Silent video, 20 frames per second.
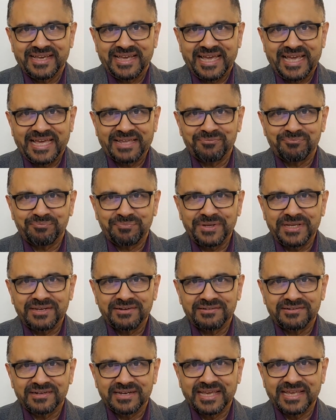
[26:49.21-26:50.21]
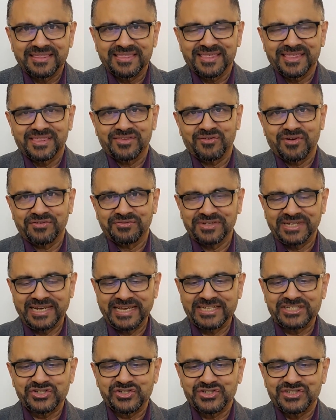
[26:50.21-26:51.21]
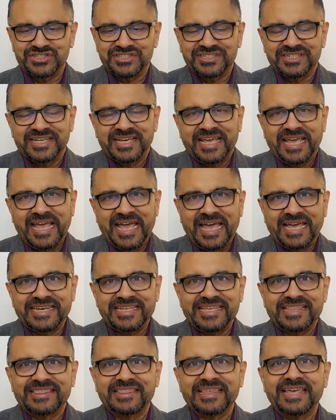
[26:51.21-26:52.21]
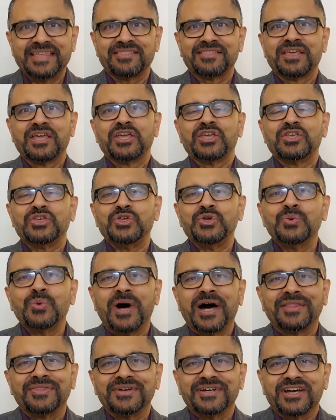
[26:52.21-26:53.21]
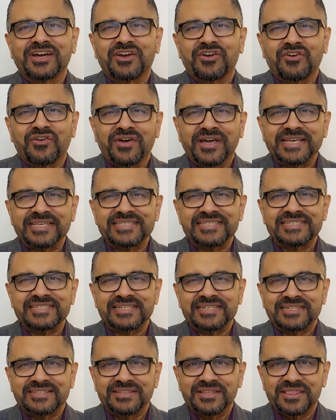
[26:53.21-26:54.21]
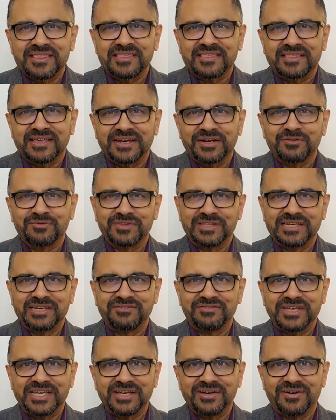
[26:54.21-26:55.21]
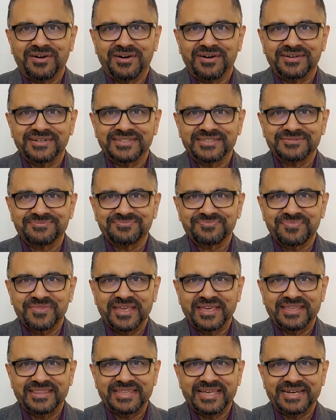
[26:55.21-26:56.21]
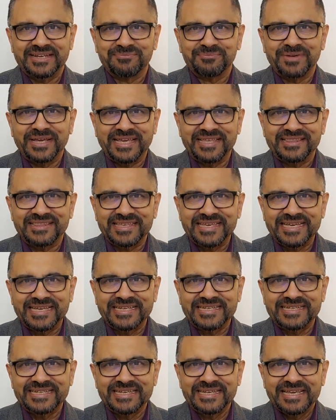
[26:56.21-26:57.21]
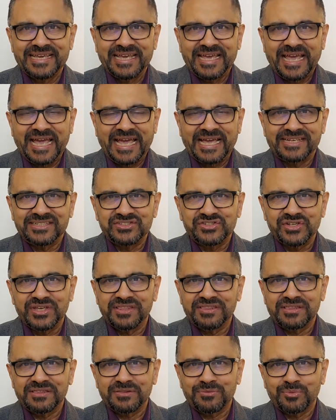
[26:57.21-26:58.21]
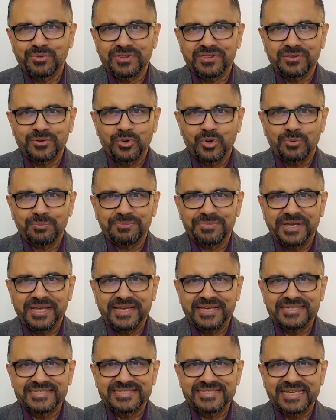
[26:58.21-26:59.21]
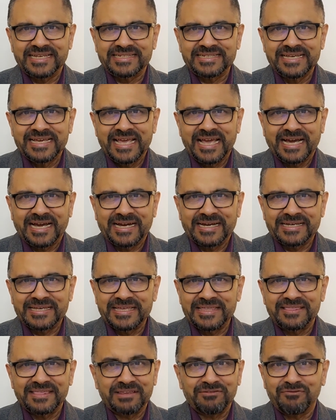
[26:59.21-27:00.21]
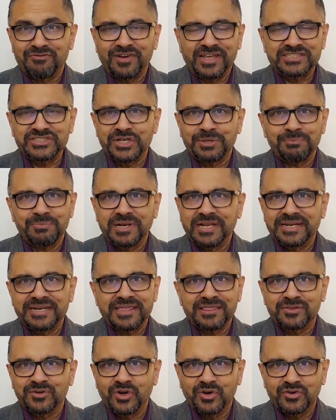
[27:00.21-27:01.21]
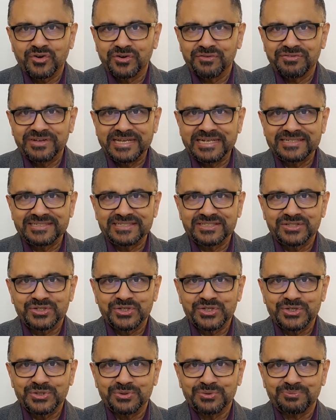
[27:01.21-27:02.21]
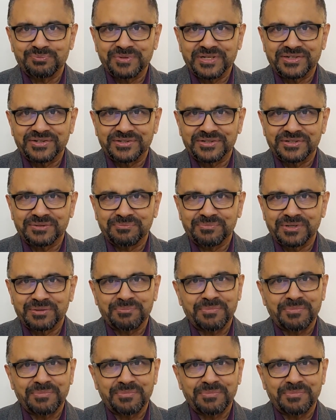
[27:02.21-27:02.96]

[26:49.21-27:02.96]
And Peter gets his revelation and he says, you are the Christ, the Son of the living God. Isn't that amazing? And Jesus was so amazed that he said, flesh and blood has not revealed it to you, Peter, but